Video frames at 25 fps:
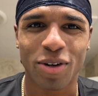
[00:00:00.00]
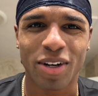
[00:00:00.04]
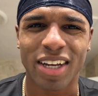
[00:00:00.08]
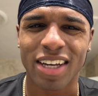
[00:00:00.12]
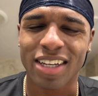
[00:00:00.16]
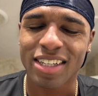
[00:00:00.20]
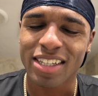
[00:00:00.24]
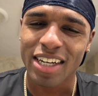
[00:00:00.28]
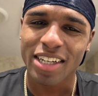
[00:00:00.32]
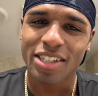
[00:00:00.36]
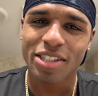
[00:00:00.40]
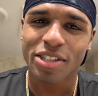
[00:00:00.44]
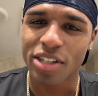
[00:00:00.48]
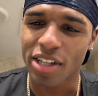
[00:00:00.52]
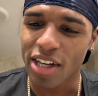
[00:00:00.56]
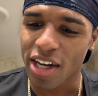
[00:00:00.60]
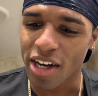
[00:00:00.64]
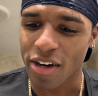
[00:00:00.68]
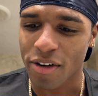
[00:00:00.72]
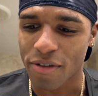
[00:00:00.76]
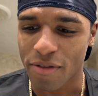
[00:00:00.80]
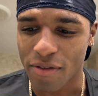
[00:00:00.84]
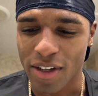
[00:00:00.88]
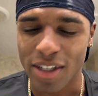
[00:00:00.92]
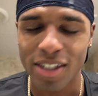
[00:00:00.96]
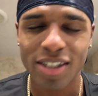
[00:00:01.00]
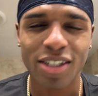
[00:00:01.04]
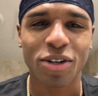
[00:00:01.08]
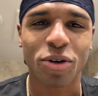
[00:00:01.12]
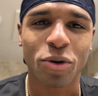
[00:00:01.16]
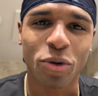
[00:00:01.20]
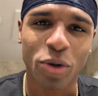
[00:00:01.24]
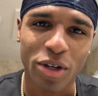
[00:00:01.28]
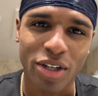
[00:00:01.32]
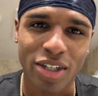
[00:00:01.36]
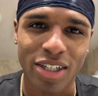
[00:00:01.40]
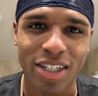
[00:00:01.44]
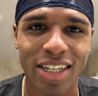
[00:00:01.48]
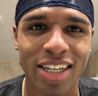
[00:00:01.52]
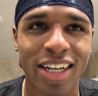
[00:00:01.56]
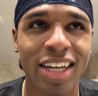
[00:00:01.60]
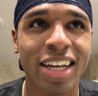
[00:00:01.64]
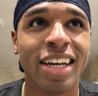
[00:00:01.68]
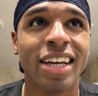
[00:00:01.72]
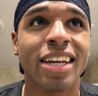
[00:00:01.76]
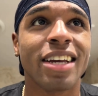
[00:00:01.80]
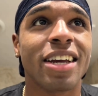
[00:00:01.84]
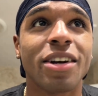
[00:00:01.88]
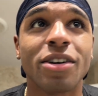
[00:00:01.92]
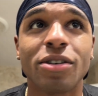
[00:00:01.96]
It's actually kind of fun to quickly
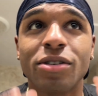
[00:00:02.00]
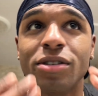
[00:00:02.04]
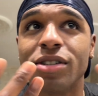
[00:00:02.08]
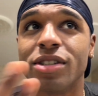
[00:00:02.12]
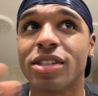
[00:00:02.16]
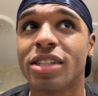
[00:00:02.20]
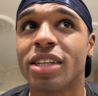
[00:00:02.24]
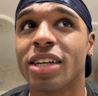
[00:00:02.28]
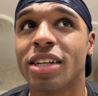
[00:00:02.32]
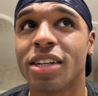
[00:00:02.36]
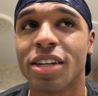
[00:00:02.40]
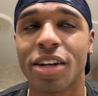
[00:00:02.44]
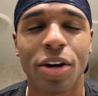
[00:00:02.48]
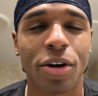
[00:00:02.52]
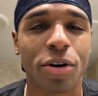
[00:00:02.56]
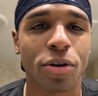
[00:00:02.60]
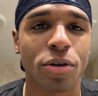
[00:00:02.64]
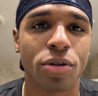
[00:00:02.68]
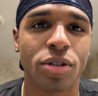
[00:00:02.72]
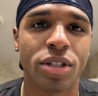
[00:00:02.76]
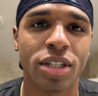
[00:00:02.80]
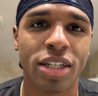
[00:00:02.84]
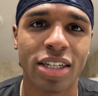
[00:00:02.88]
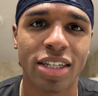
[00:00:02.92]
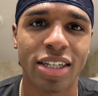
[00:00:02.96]
get a little skincare routine.